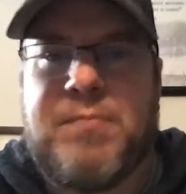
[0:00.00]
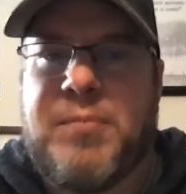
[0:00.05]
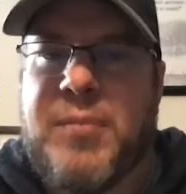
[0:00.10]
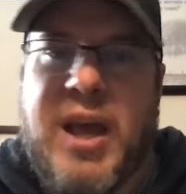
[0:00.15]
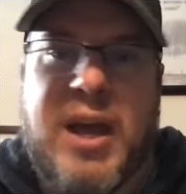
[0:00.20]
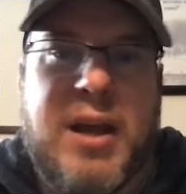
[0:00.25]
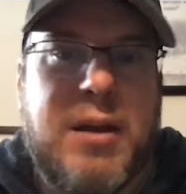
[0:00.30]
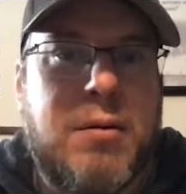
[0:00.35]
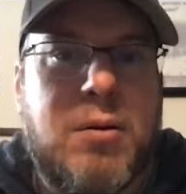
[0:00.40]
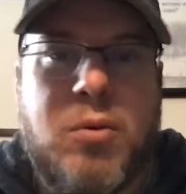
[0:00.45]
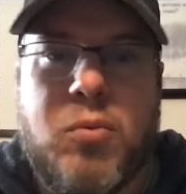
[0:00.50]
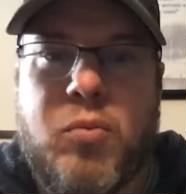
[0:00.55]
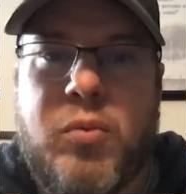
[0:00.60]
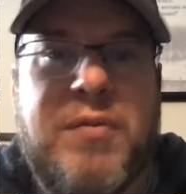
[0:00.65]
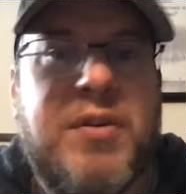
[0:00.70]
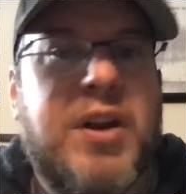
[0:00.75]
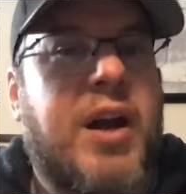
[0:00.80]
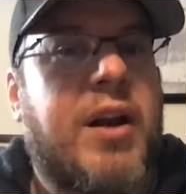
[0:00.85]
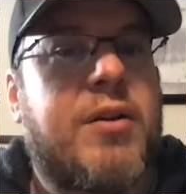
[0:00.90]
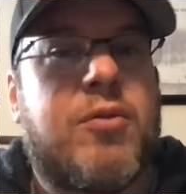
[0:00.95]
And we've
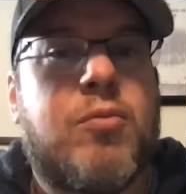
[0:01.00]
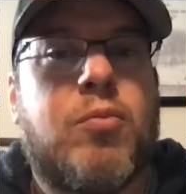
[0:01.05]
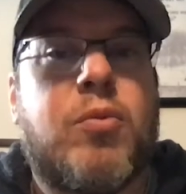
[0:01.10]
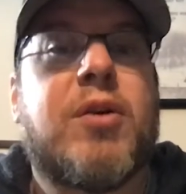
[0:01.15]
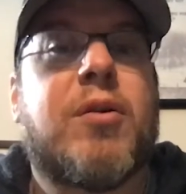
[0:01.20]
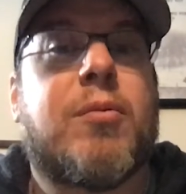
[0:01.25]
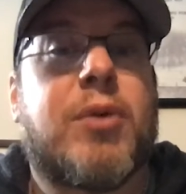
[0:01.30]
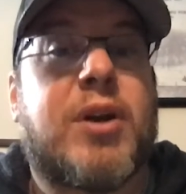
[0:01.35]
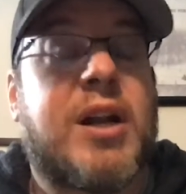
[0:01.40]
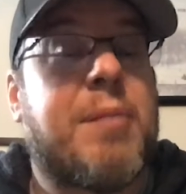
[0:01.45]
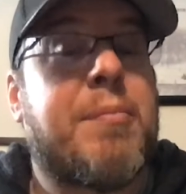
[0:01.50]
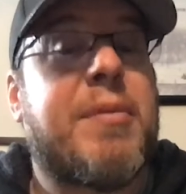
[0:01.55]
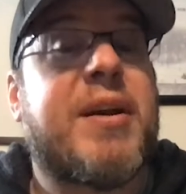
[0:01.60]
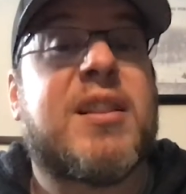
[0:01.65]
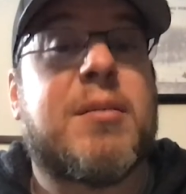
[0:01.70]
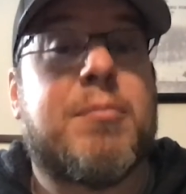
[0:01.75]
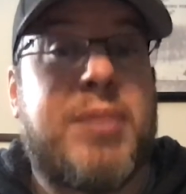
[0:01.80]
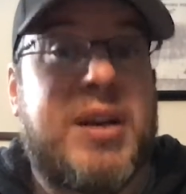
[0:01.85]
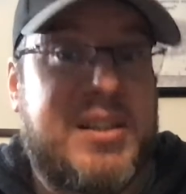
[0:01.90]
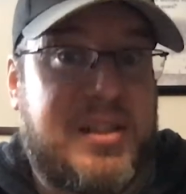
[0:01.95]
got to, we're going to make
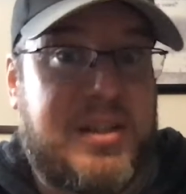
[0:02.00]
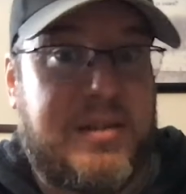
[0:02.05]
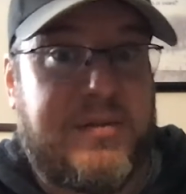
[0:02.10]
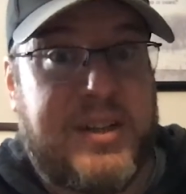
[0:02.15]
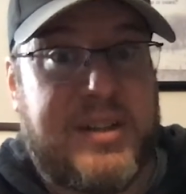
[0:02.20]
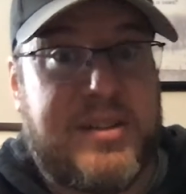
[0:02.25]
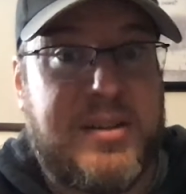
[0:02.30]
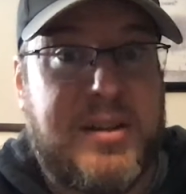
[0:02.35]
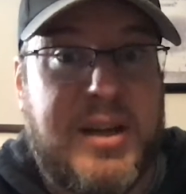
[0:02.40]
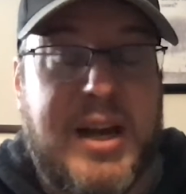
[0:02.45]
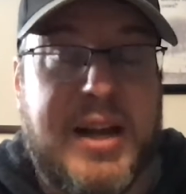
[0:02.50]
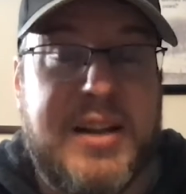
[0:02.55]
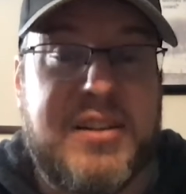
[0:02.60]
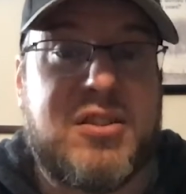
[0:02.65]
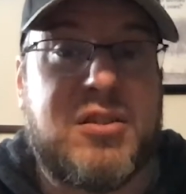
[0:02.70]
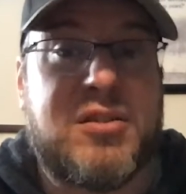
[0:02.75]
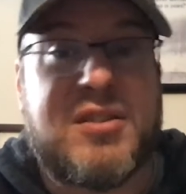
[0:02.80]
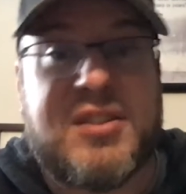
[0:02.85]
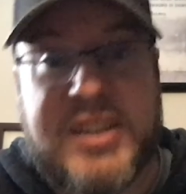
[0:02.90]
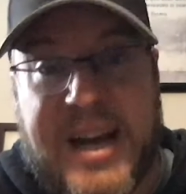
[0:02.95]
the best of it. And so
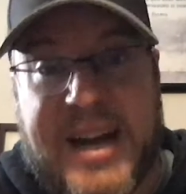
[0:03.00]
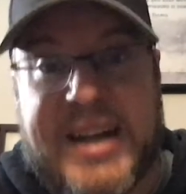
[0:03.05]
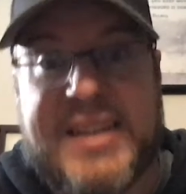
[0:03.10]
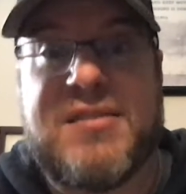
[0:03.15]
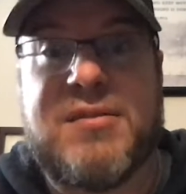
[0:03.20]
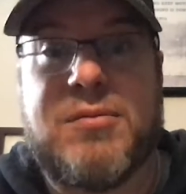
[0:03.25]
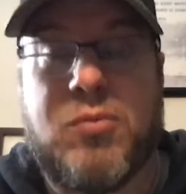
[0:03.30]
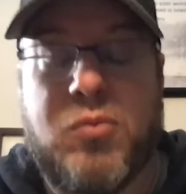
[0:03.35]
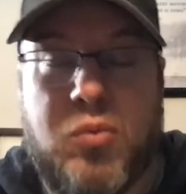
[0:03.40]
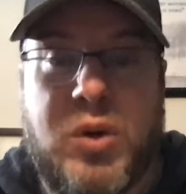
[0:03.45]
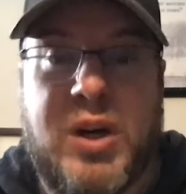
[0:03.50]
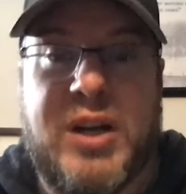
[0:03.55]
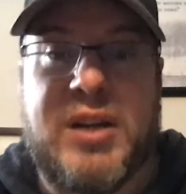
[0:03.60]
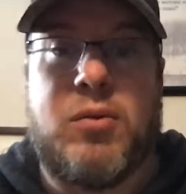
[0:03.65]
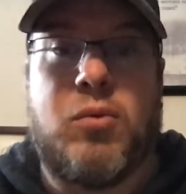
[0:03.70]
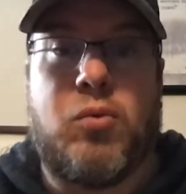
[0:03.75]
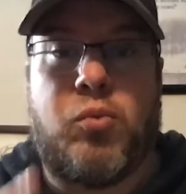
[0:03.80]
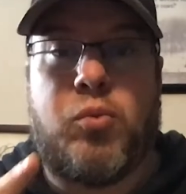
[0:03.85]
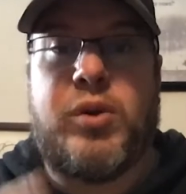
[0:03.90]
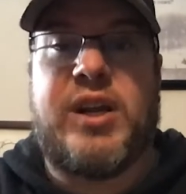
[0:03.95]
that's what
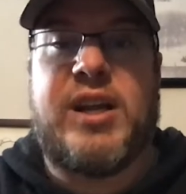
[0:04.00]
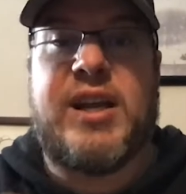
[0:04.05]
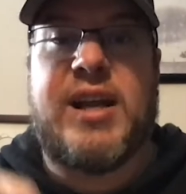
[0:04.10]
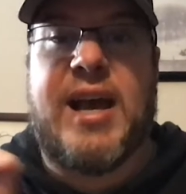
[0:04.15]
we